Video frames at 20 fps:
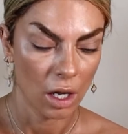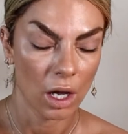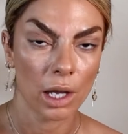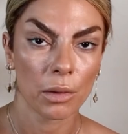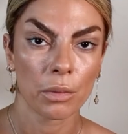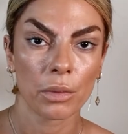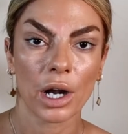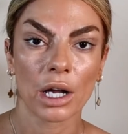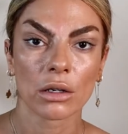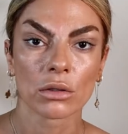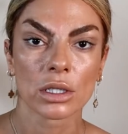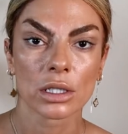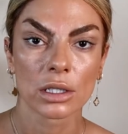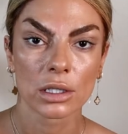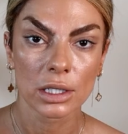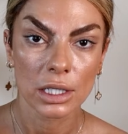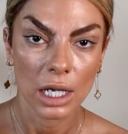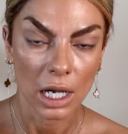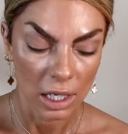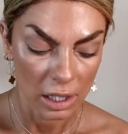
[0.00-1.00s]
Eyebrows
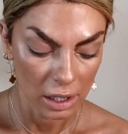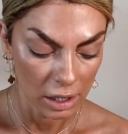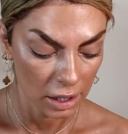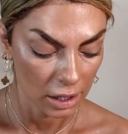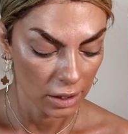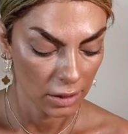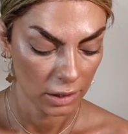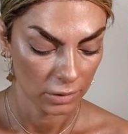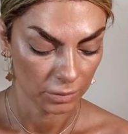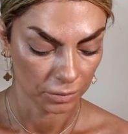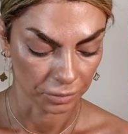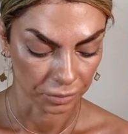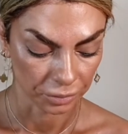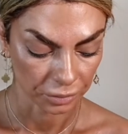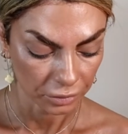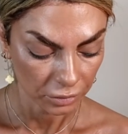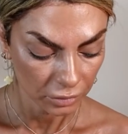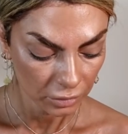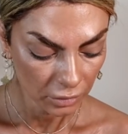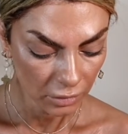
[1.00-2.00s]
done.
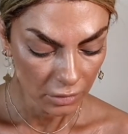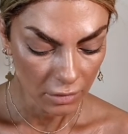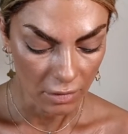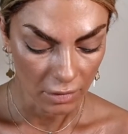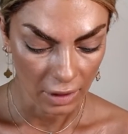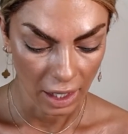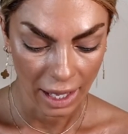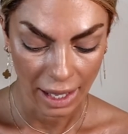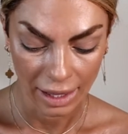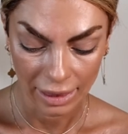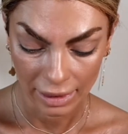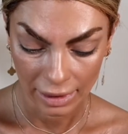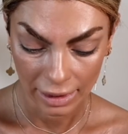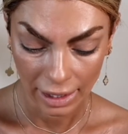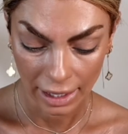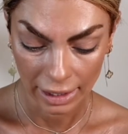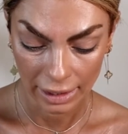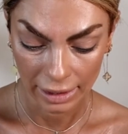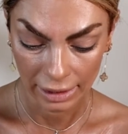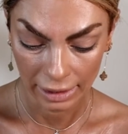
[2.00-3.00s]
And
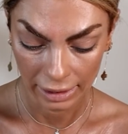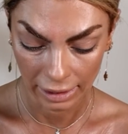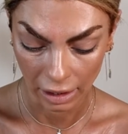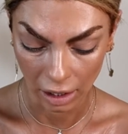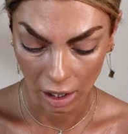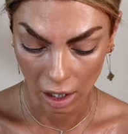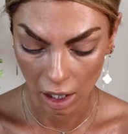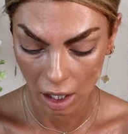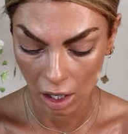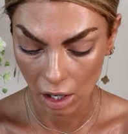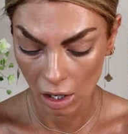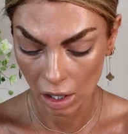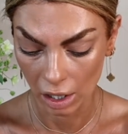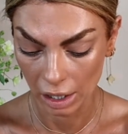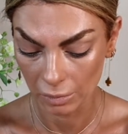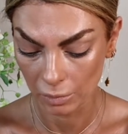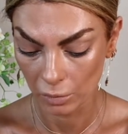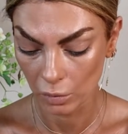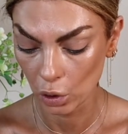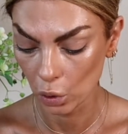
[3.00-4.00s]
then here
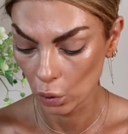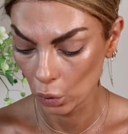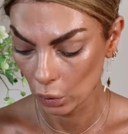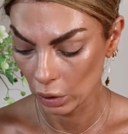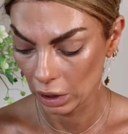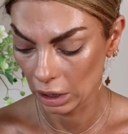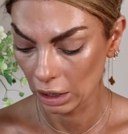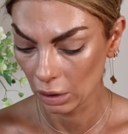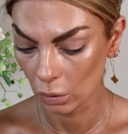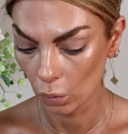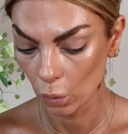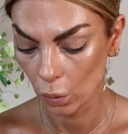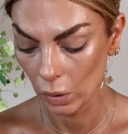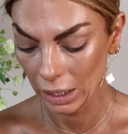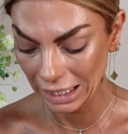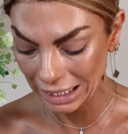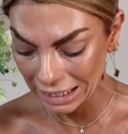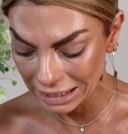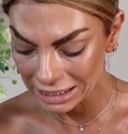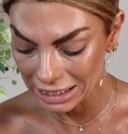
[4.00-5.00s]
I'm going
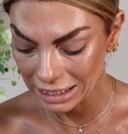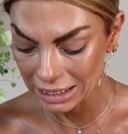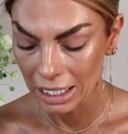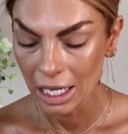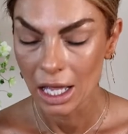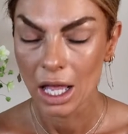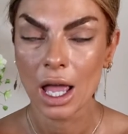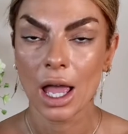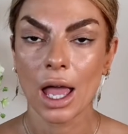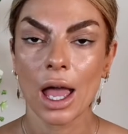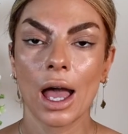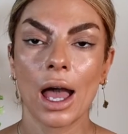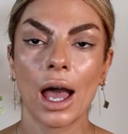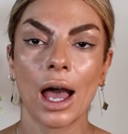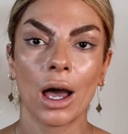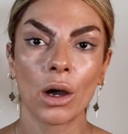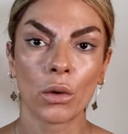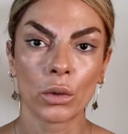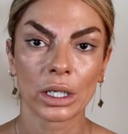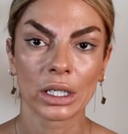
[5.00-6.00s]
with
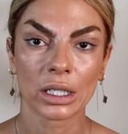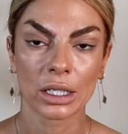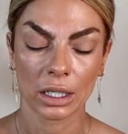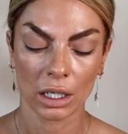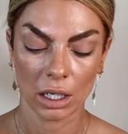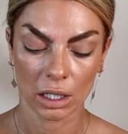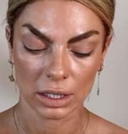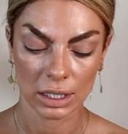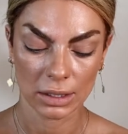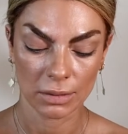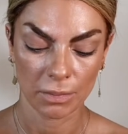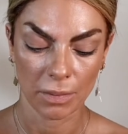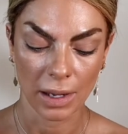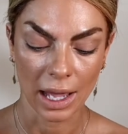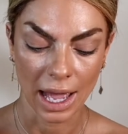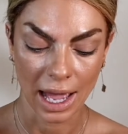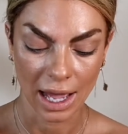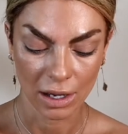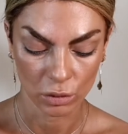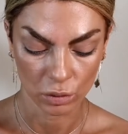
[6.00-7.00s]
Hourglass
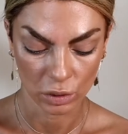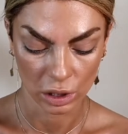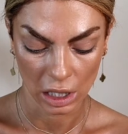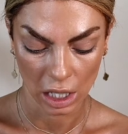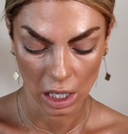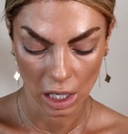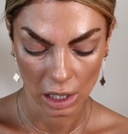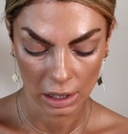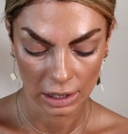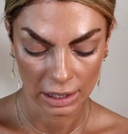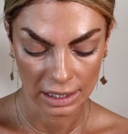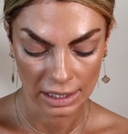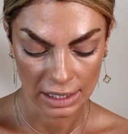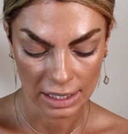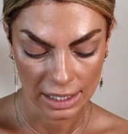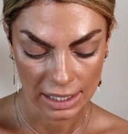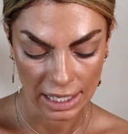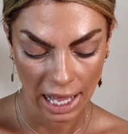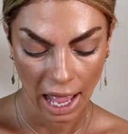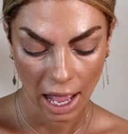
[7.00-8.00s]
powder.
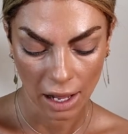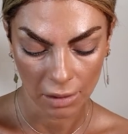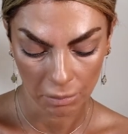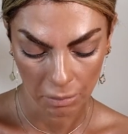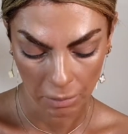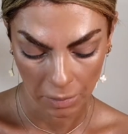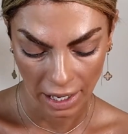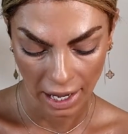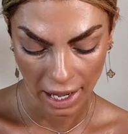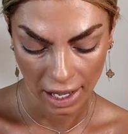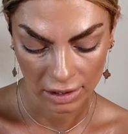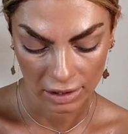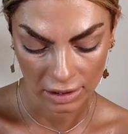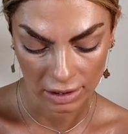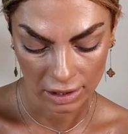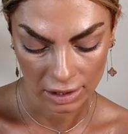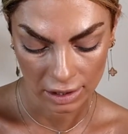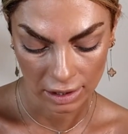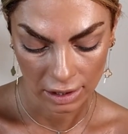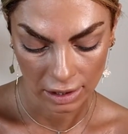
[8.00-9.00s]
This is
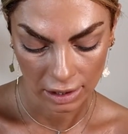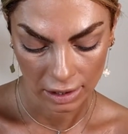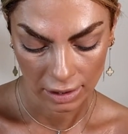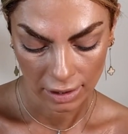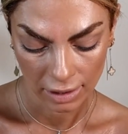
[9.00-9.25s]
Ambient.